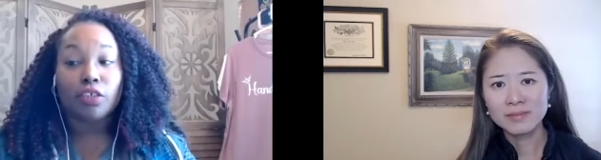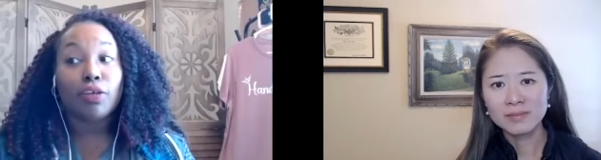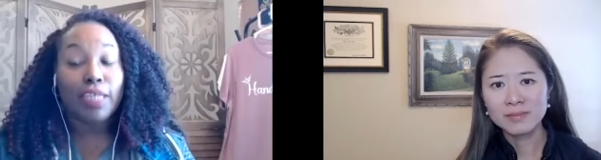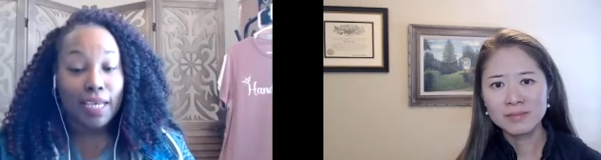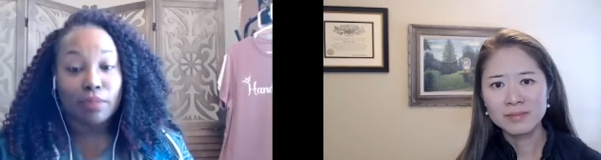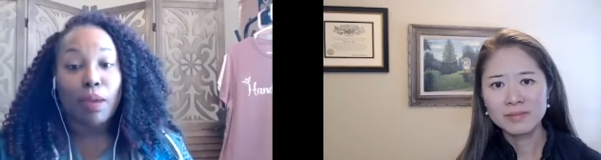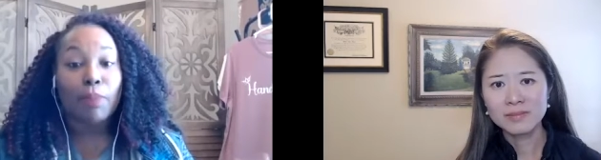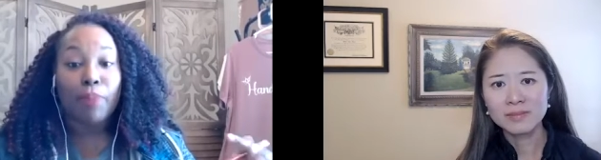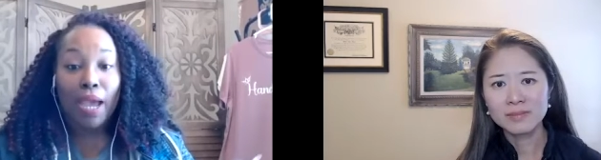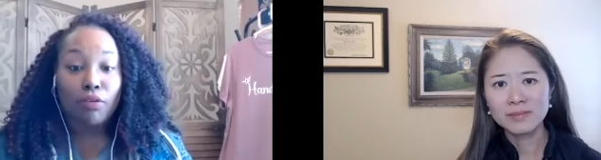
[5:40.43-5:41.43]
Speaker 1: So yes, my
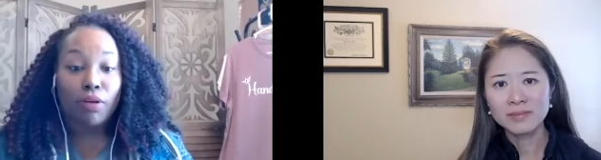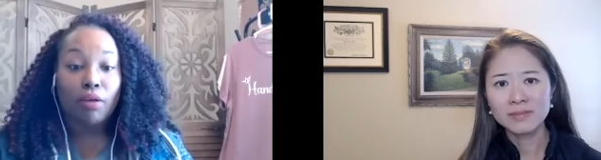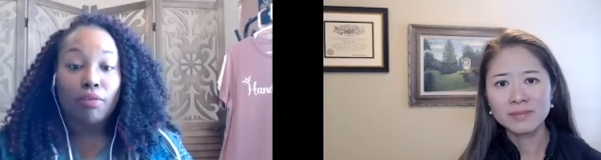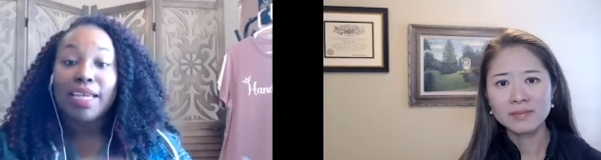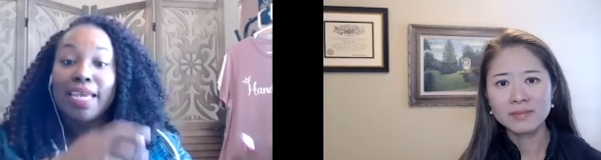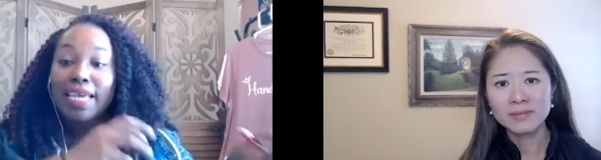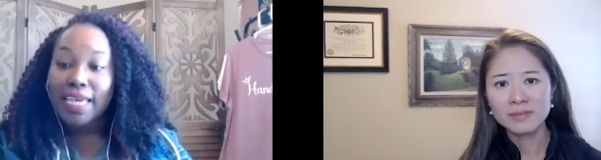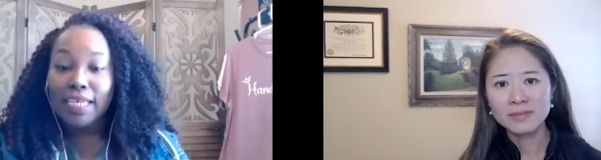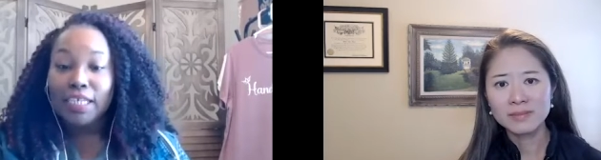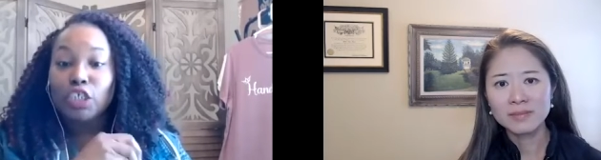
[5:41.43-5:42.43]
background
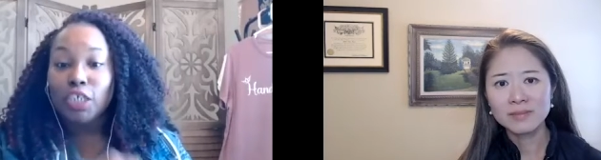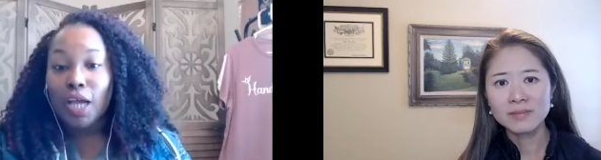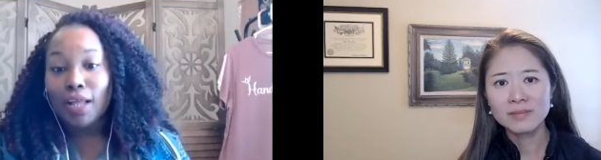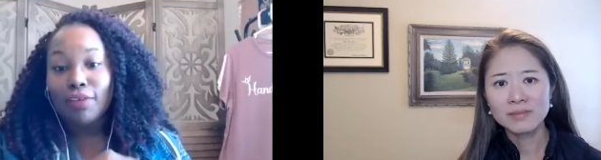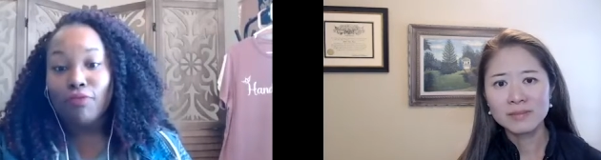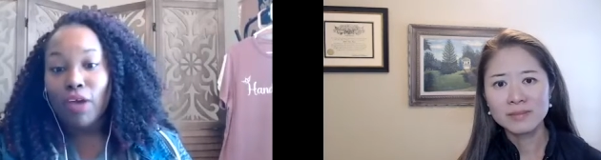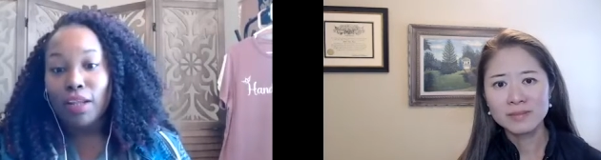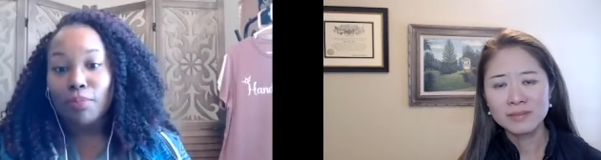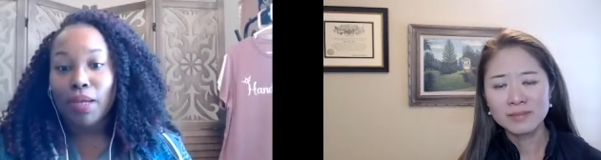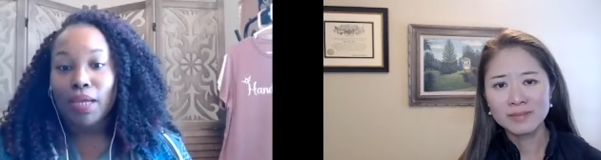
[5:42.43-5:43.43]
is child
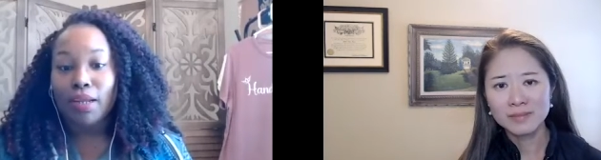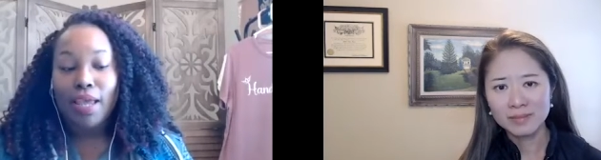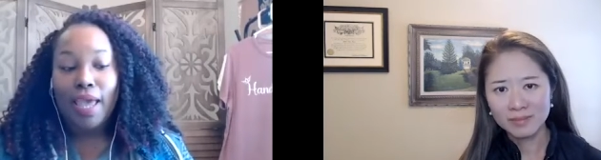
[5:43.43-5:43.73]
development,